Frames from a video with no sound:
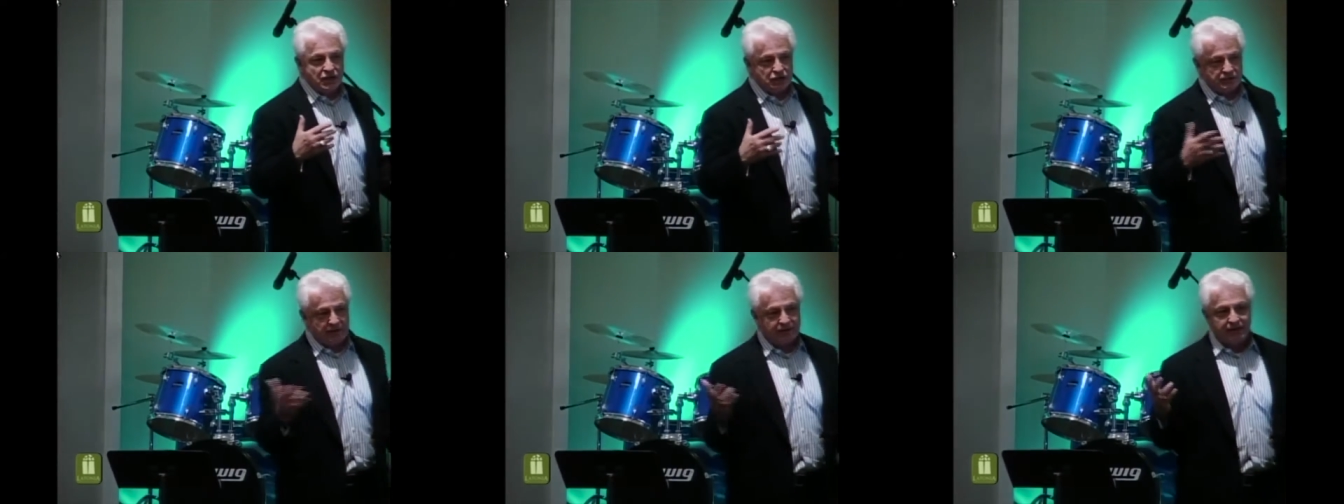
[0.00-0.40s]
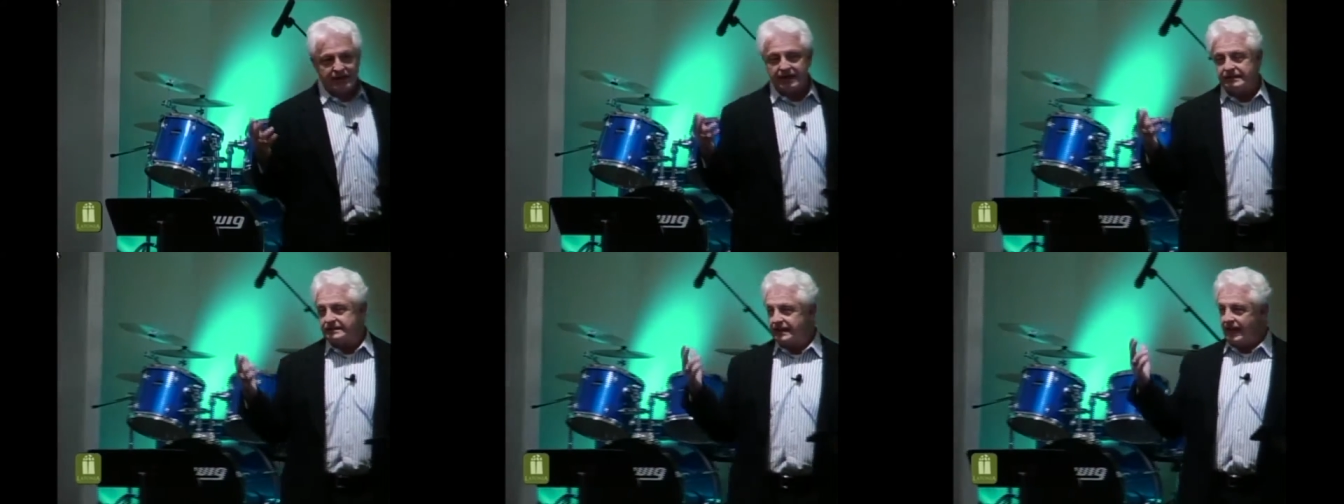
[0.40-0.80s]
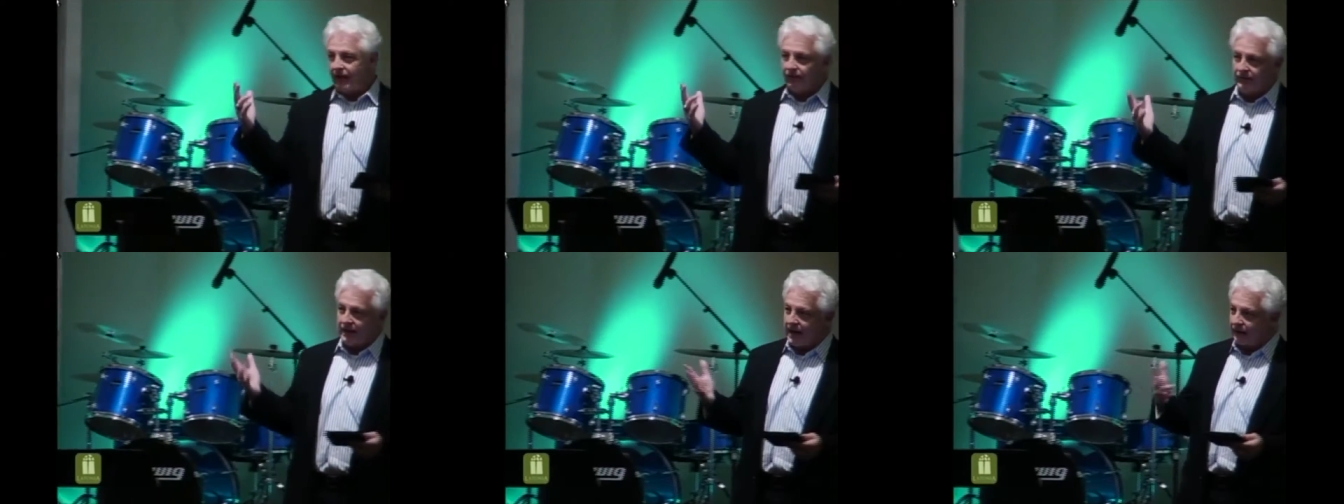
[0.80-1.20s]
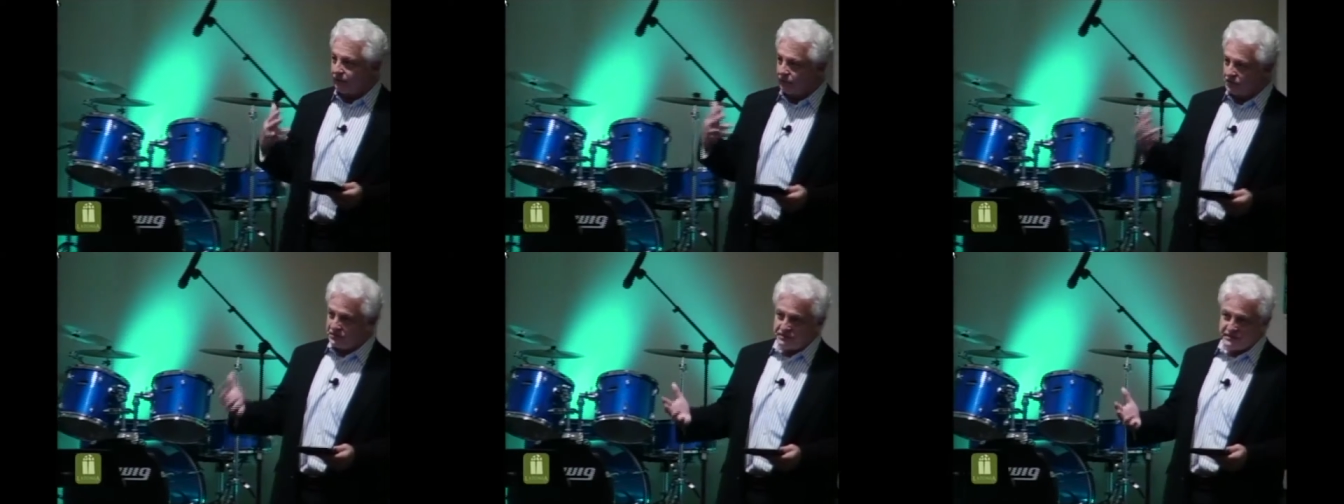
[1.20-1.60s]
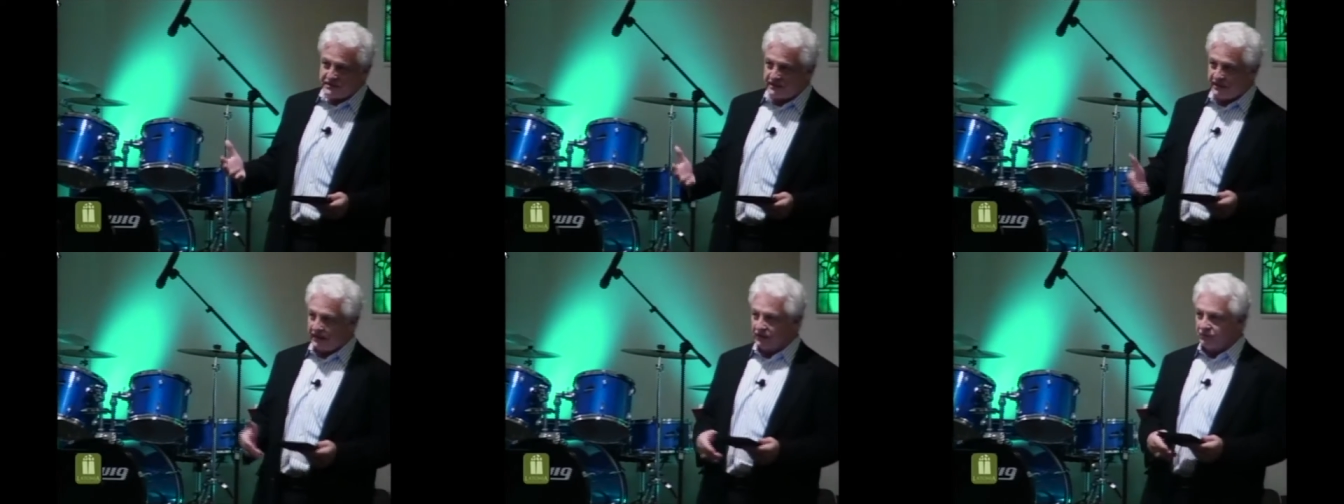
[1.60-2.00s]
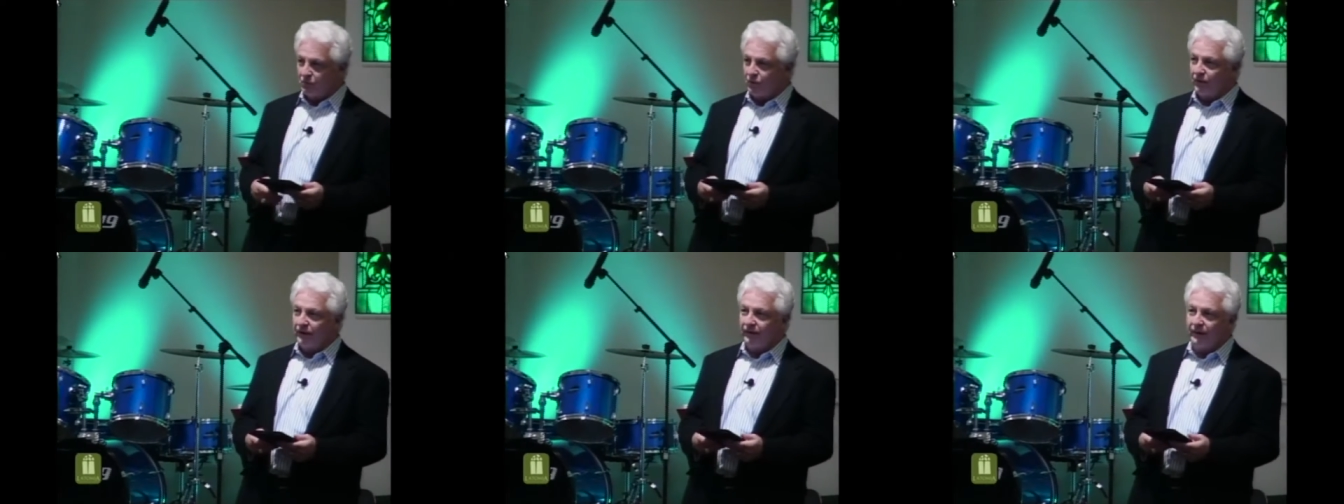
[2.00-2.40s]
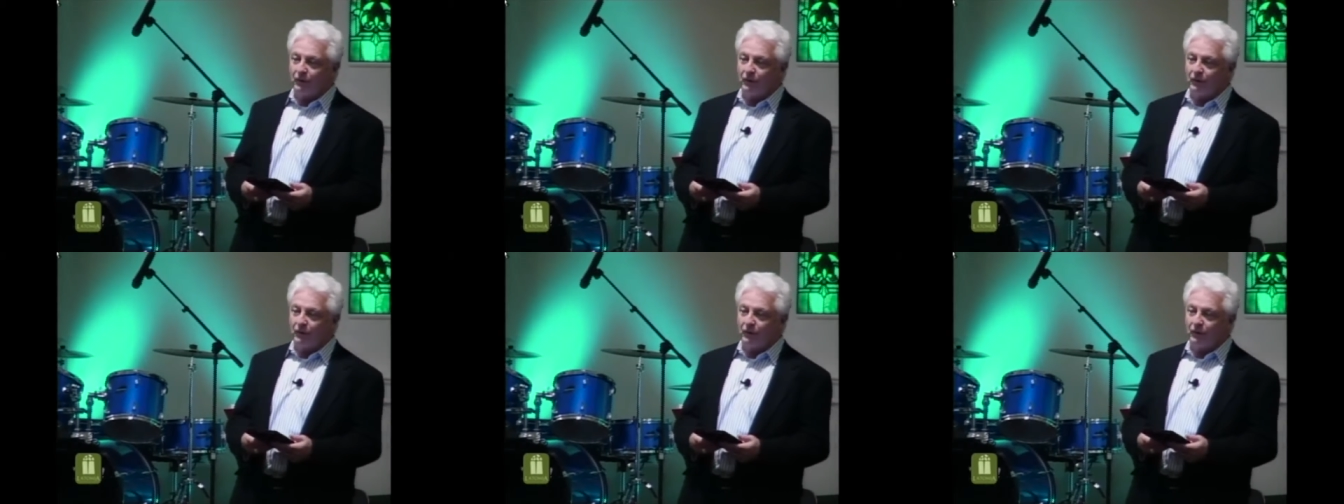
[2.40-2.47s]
spent the night together and had Christmas the next morning.